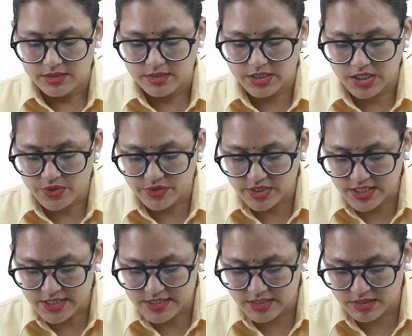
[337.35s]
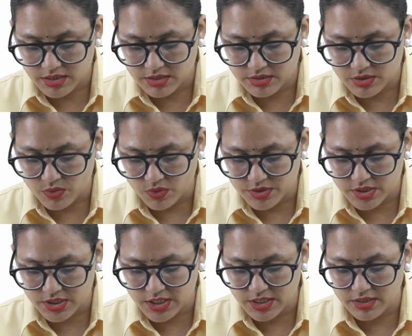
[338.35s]
decrease in the other
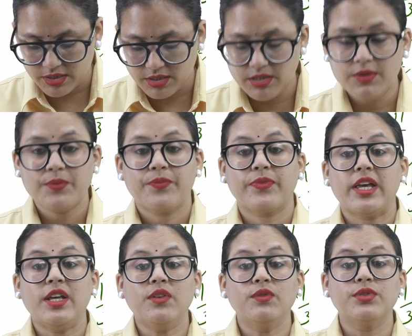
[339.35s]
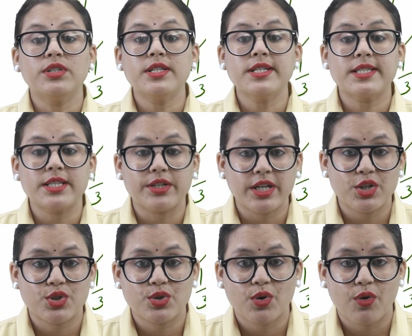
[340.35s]
quantity in the inverse
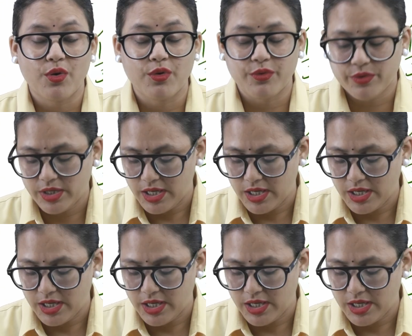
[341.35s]
ratio.